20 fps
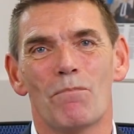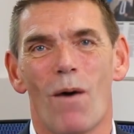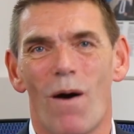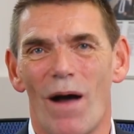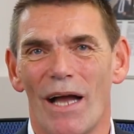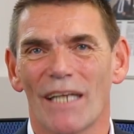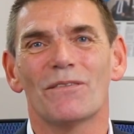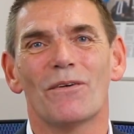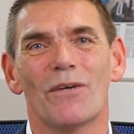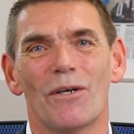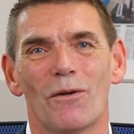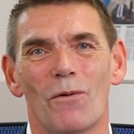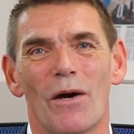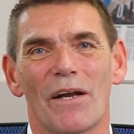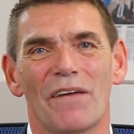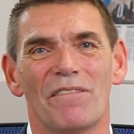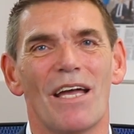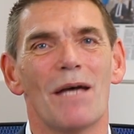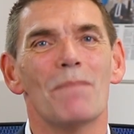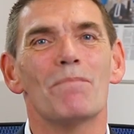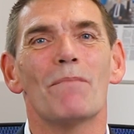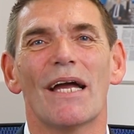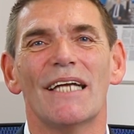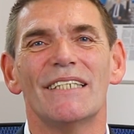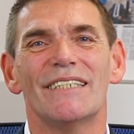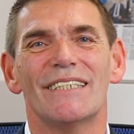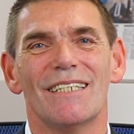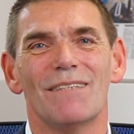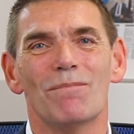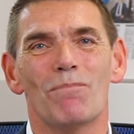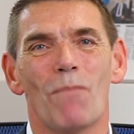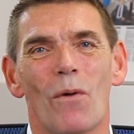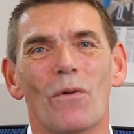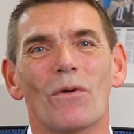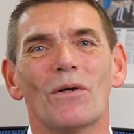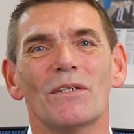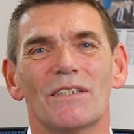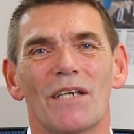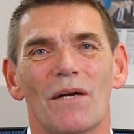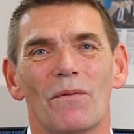bikes were one of our basic
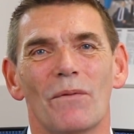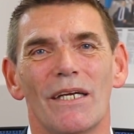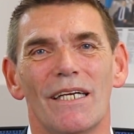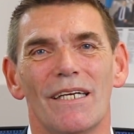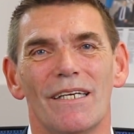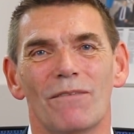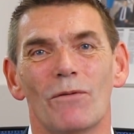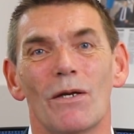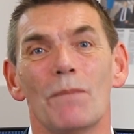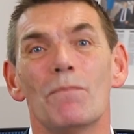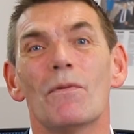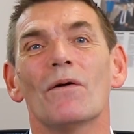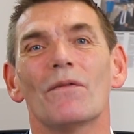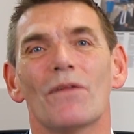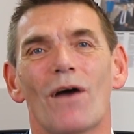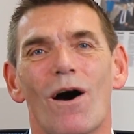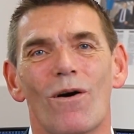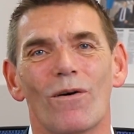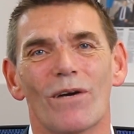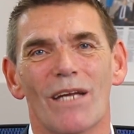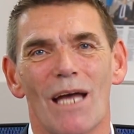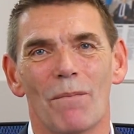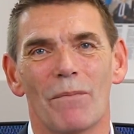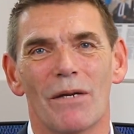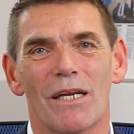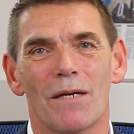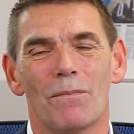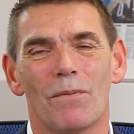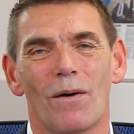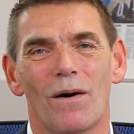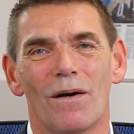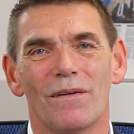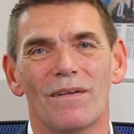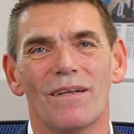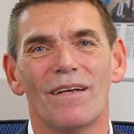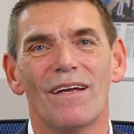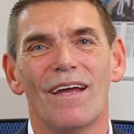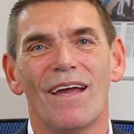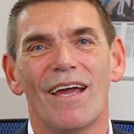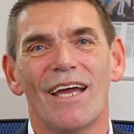models that we built the whole company upon.